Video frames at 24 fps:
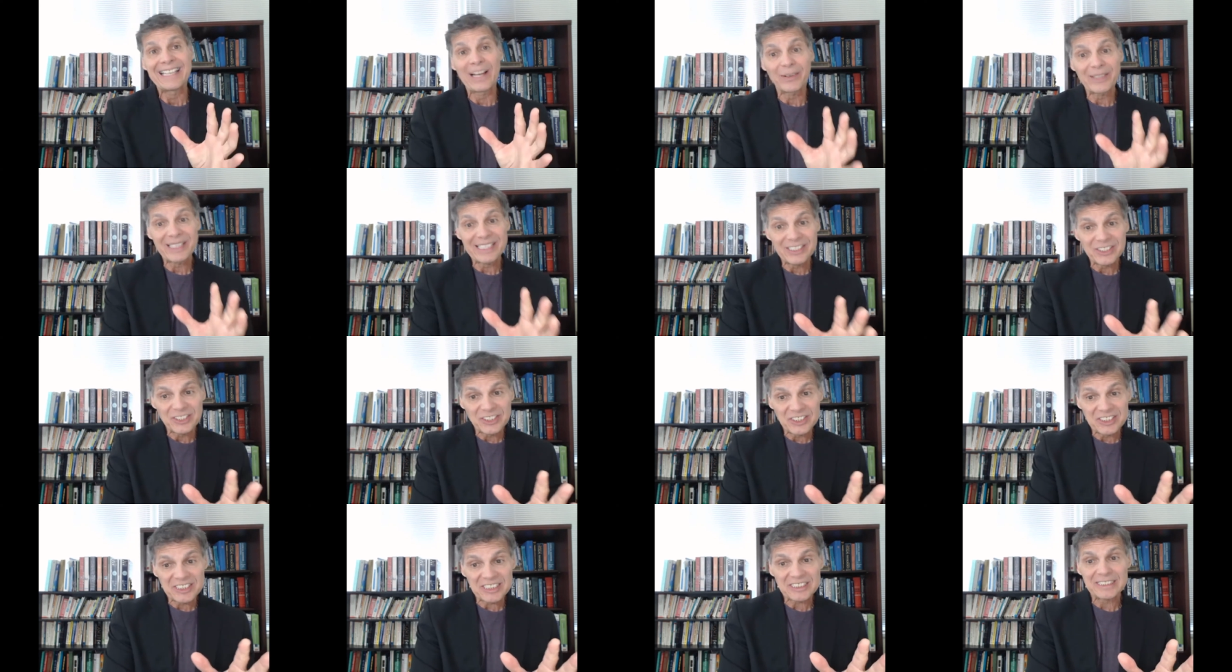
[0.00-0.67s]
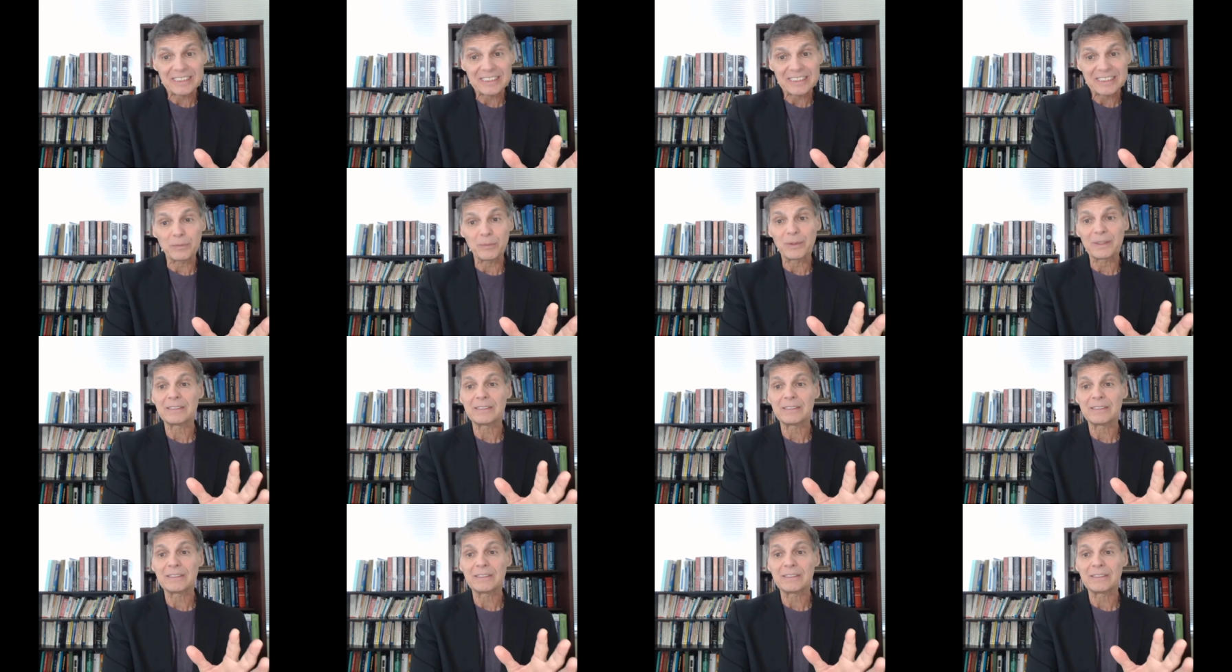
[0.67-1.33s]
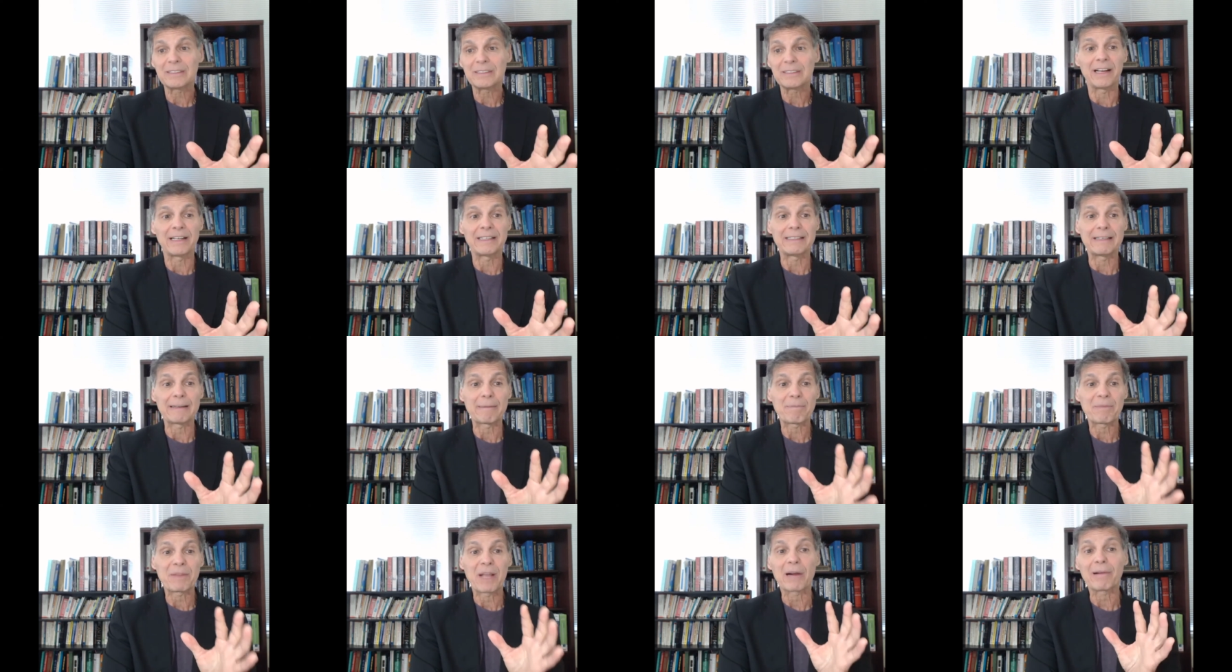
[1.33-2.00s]
Now, consistent with this
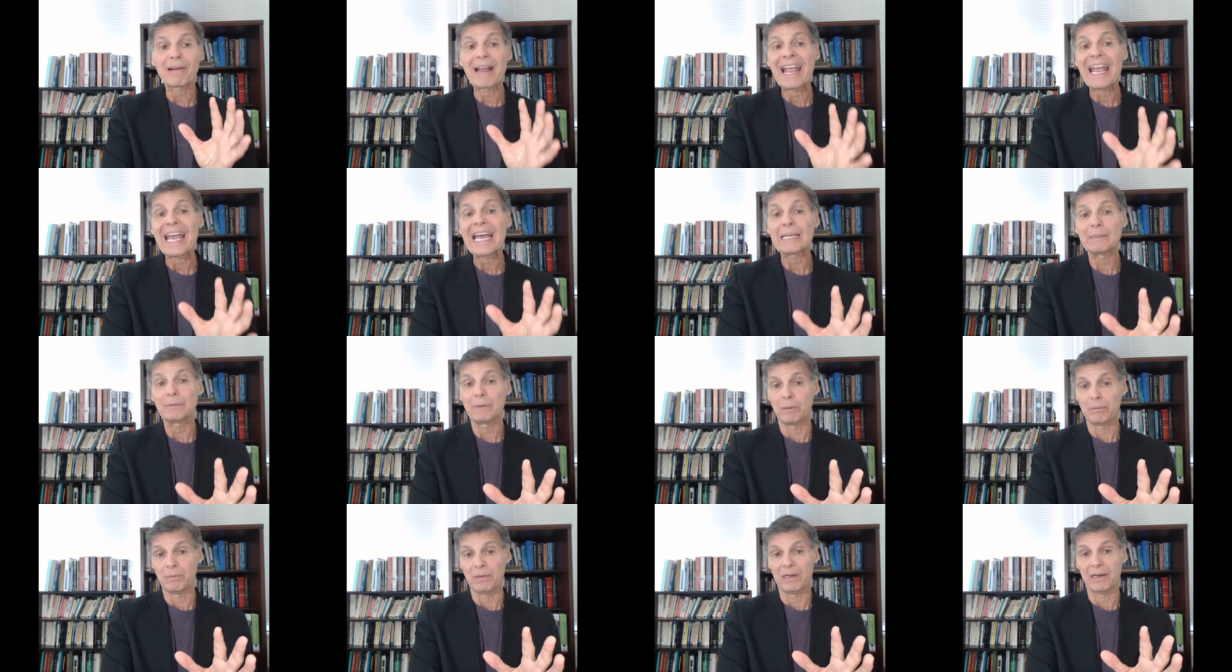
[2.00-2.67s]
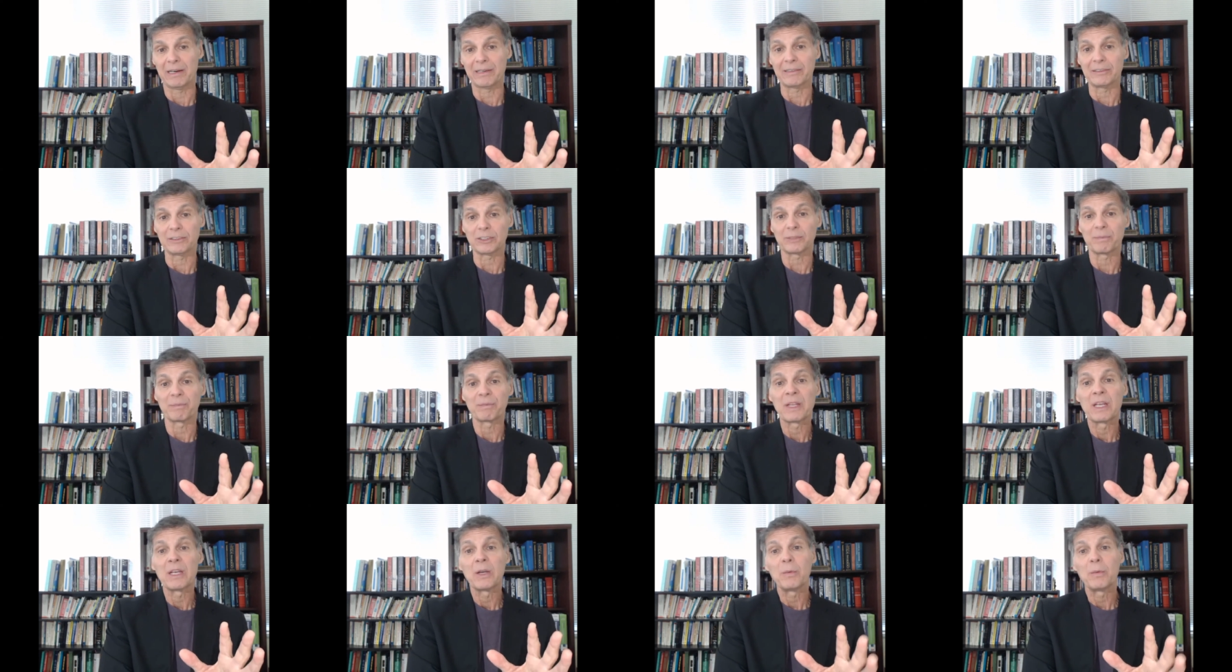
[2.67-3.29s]
finding are animal models,